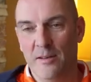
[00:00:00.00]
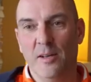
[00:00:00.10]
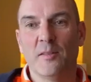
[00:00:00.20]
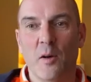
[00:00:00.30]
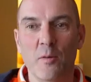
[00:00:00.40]

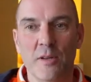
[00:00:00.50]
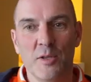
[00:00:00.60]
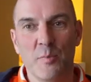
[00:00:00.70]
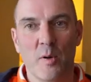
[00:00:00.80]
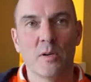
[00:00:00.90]
not only
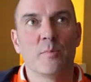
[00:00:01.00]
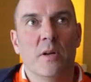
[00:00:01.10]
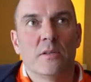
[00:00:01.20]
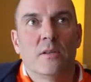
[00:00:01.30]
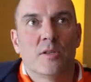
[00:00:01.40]
sports,
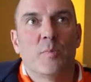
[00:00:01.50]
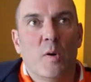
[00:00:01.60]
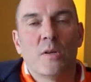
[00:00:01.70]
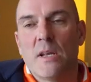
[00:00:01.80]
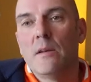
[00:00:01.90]
but
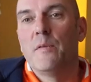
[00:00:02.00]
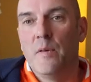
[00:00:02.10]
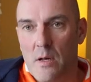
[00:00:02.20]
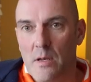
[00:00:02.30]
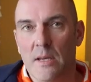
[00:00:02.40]
sports and
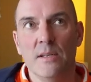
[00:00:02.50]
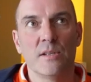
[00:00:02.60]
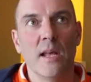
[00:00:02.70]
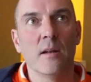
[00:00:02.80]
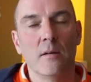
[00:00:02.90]
fun,
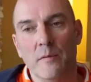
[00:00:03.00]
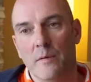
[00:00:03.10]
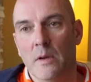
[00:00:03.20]
instead of